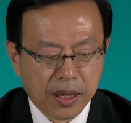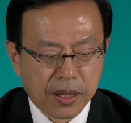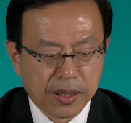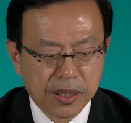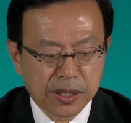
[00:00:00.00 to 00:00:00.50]

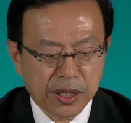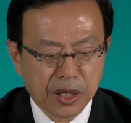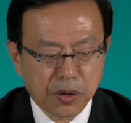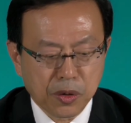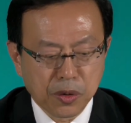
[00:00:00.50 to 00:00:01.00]
This
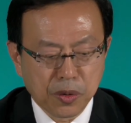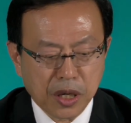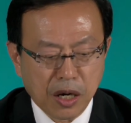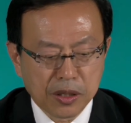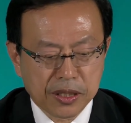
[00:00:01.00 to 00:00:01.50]

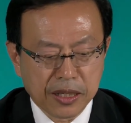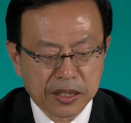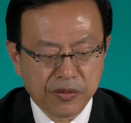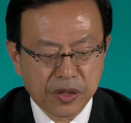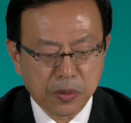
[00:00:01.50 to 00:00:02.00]
includes our
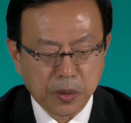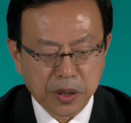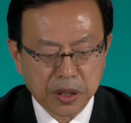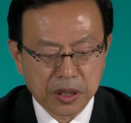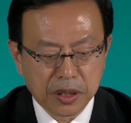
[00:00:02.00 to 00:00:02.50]
scientific
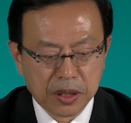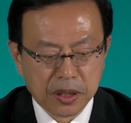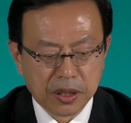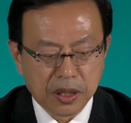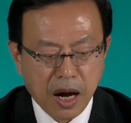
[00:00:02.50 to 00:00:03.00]
work
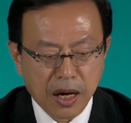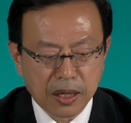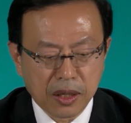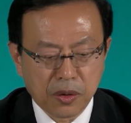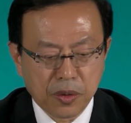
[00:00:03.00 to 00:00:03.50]

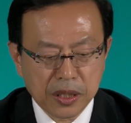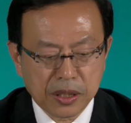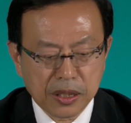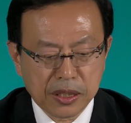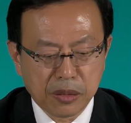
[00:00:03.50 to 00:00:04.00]
on
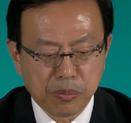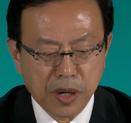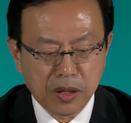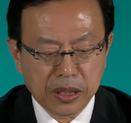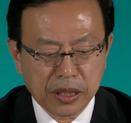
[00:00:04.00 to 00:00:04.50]

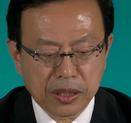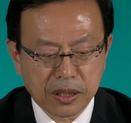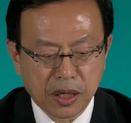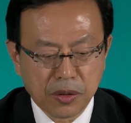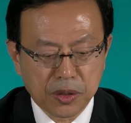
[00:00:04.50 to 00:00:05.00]

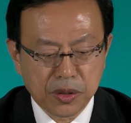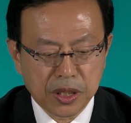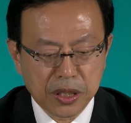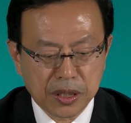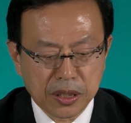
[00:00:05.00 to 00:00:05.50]
quasi-symbiotic culture
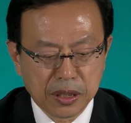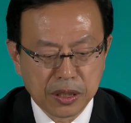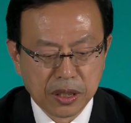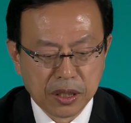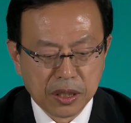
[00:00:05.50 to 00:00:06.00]

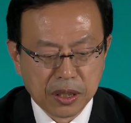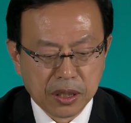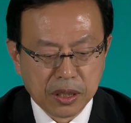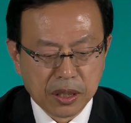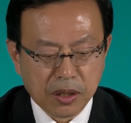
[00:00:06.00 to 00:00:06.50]
system
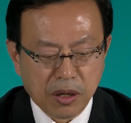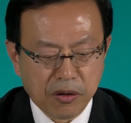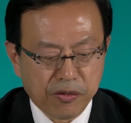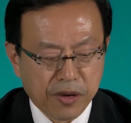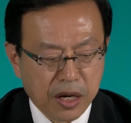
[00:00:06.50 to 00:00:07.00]

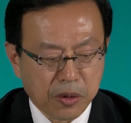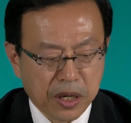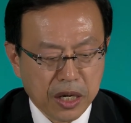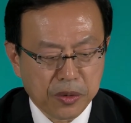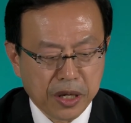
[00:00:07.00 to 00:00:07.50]
of
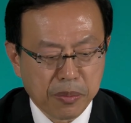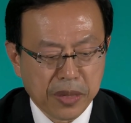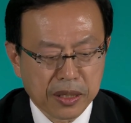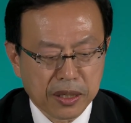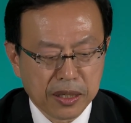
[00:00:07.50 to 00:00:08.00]
Aquilaria
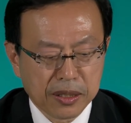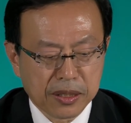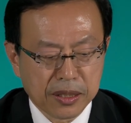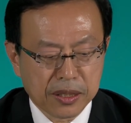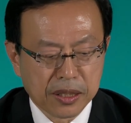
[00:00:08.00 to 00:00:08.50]

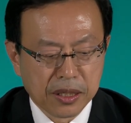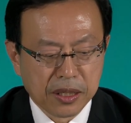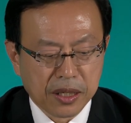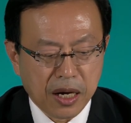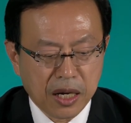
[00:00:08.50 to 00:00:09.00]
malaccensis
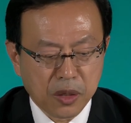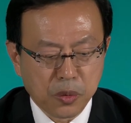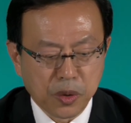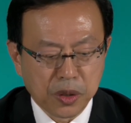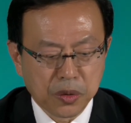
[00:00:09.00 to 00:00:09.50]

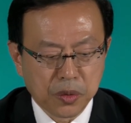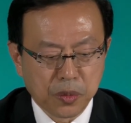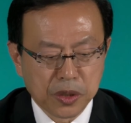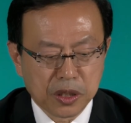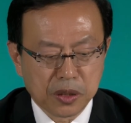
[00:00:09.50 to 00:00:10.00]
agarwood
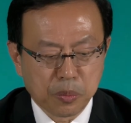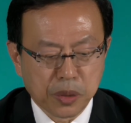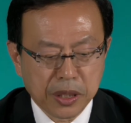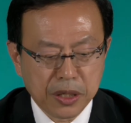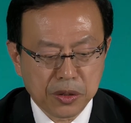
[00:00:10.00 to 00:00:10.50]
with
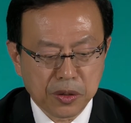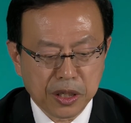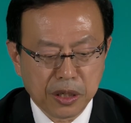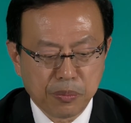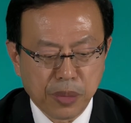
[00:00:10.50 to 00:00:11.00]

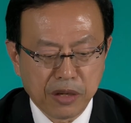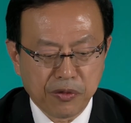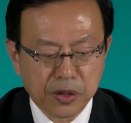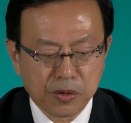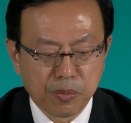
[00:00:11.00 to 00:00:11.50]
potentially
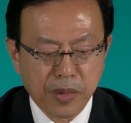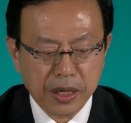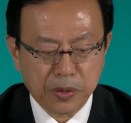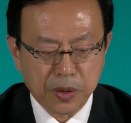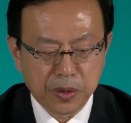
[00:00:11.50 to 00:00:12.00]
beneficial
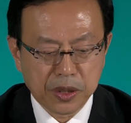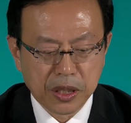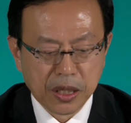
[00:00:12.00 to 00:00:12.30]
microbes